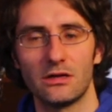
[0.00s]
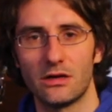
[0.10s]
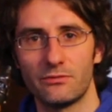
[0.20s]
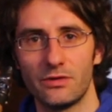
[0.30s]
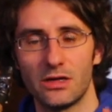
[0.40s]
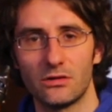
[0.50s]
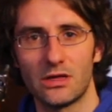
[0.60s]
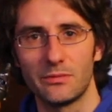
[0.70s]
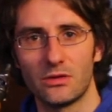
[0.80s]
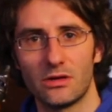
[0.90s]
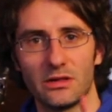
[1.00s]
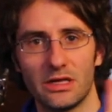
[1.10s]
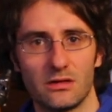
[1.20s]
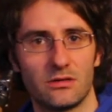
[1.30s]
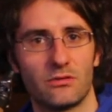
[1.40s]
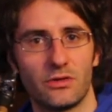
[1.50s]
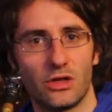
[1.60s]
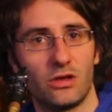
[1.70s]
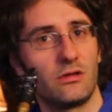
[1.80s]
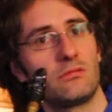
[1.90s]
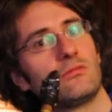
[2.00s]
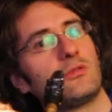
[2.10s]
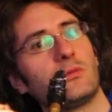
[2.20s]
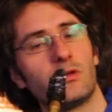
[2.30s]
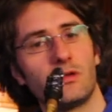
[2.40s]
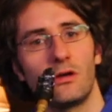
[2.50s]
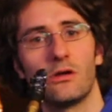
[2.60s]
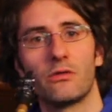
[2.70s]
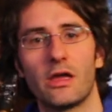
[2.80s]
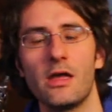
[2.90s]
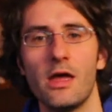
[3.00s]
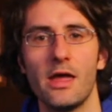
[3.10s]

in a video that I'm gonna link over here, somewhere here, okay,